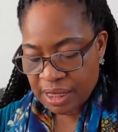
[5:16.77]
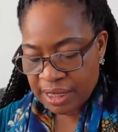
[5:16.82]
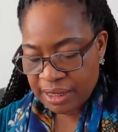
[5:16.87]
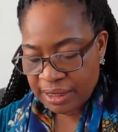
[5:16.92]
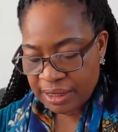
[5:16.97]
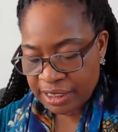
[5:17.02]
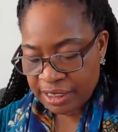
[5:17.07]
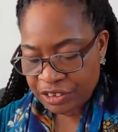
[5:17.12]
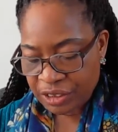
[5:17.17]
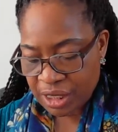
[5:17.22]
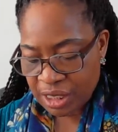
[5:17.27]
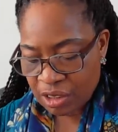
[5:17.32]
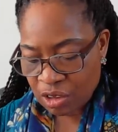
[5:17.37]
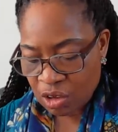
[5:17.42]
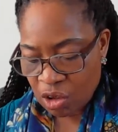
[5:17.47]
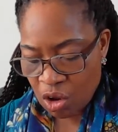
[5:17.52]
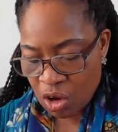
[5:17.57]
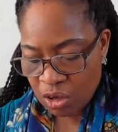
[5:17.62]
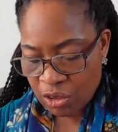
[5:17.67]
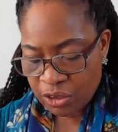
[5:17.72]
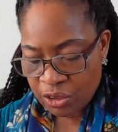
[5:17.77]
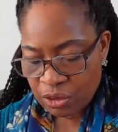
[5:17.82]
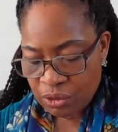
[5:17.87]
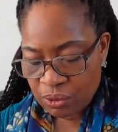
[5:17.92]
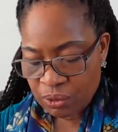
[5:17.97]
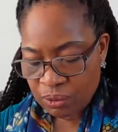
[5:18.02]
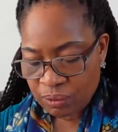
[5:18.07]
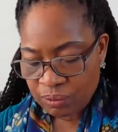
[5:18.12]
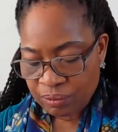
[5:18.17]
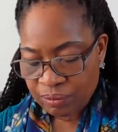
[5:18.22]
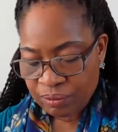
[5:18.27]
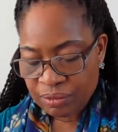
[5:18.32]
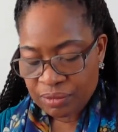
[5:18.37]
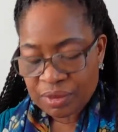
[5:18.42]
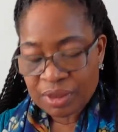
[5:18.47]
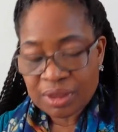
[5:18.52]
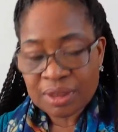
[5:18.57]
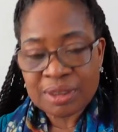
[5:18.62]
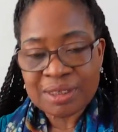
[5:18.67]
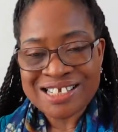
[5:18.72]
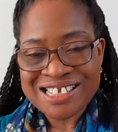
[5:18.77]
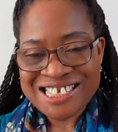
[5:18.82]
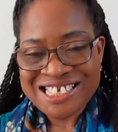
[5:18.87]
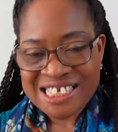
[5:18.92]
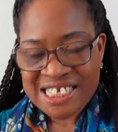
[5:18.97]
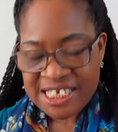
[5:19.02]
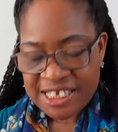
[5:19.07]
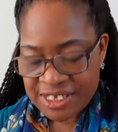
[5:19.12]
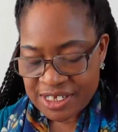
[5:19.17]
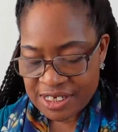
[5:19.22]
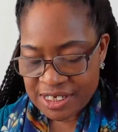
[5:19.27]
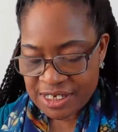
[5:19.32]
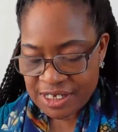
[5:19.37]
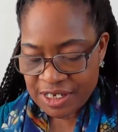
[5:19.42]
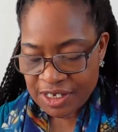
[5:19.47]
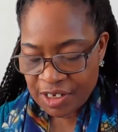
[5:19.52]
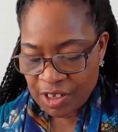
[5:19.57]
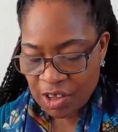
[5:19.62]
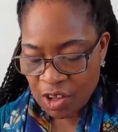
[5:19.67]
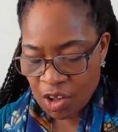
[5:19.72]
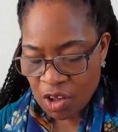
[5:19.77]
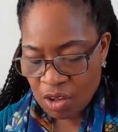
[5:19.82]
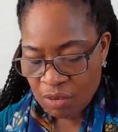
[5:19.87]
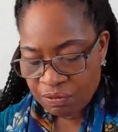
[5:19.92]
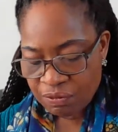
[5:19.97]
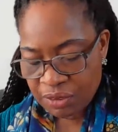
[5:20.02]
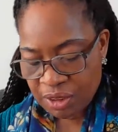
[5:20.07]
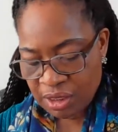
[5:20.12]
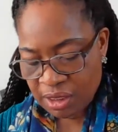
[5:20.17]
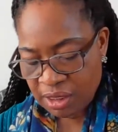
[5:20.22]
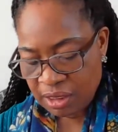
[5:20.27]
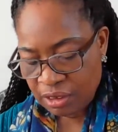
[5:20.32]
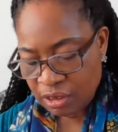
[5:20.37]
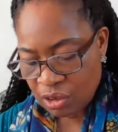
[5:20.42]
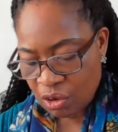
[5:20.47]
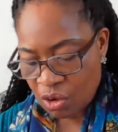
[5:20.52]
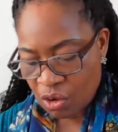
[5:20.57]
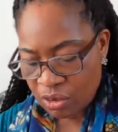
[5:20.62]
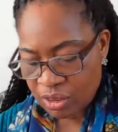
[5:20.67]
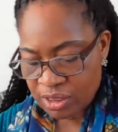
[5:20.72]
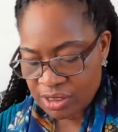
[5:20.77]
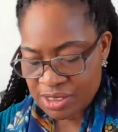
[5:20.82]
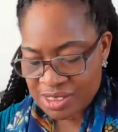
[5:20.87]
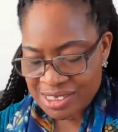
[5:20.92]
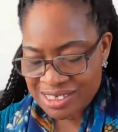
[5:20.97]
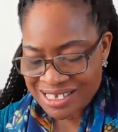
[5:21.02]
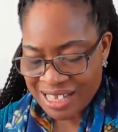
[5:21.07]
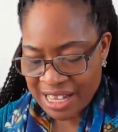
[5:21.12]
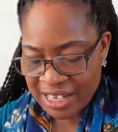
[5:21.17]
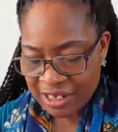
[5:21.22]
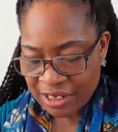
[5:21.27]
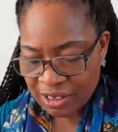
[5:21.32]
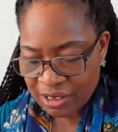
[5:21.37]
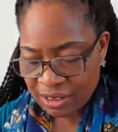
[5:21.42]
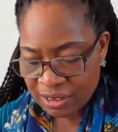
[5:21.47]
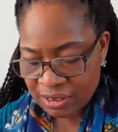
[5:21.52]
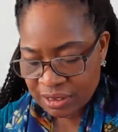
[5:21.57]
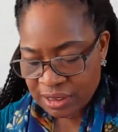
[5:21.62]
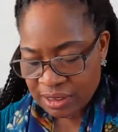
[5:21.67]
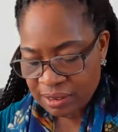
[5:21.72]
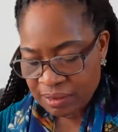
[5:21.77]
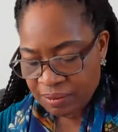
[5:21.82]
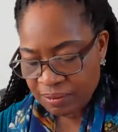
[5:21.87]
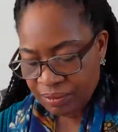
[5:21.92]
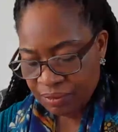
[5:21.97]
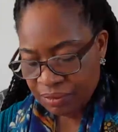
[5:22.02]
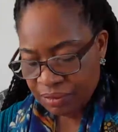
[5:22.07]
And they shall call you the city of the Lord, Zion,